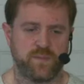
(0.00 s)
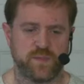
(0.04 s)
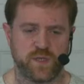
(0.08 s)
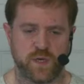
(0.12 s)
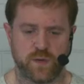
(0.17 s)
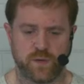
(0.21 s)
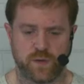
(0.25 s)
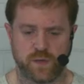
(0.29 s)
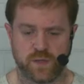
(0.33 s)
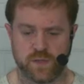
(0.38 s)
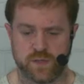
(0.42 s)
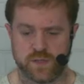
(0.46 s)

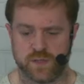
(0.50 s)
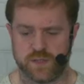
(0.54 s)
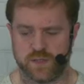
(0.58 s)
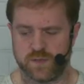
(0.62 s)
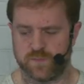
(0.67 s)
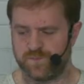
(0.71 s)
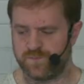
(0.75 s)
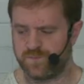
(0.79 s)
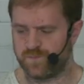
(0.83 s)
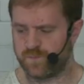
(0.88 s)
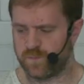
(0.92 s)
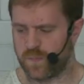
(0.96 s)
Tokens,
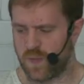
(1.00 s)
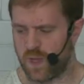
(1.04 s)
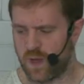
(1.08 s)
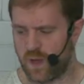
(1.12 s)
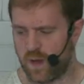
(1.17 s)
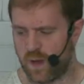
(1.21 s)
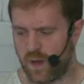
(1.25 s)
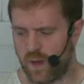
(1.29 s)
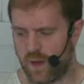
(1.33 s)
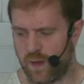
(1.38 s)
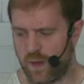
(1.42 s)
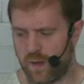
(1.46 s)

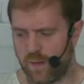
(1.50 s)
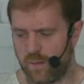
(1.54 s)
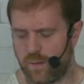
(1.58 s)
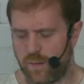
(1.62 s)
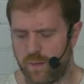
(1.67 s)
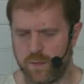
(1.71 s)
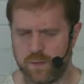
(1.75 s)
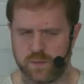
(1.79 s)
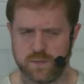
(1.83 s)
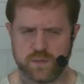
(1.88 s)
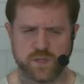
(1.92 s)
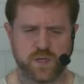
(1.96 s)

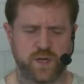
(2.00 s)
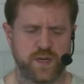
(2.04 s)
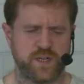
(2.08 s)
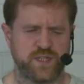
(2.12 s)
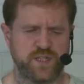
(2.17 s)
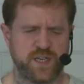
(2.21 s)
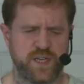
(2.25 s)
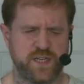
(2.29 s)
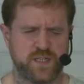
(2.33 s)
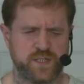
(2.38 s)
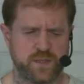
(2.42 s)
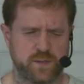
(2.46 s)

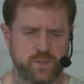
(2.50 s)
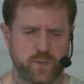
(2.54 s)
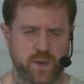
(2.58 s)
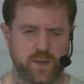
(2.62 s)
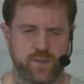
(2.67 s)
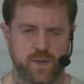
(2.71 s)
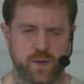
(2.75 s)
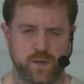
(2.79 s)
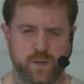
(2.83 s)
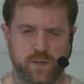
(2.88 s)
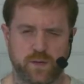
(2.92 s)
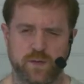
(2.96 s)
JSON Web
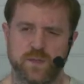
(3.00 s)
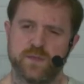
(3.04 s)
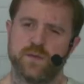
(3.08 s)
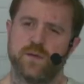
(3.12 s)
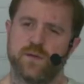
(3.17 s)
Tokens,